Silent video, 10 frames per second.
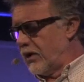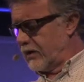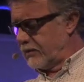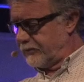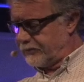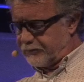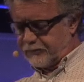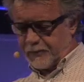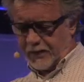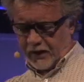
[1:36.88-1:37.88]
uh,
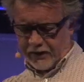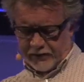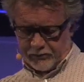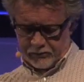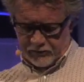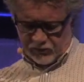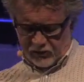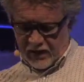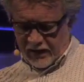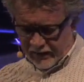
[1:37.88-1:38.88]
um,
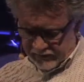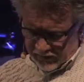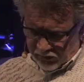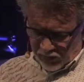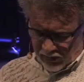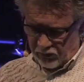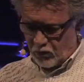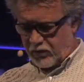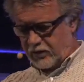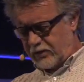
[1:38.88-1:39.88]
straight lines in a crooked
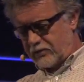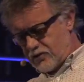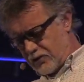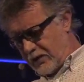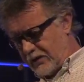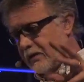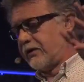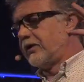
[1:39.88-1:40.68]
world and showing the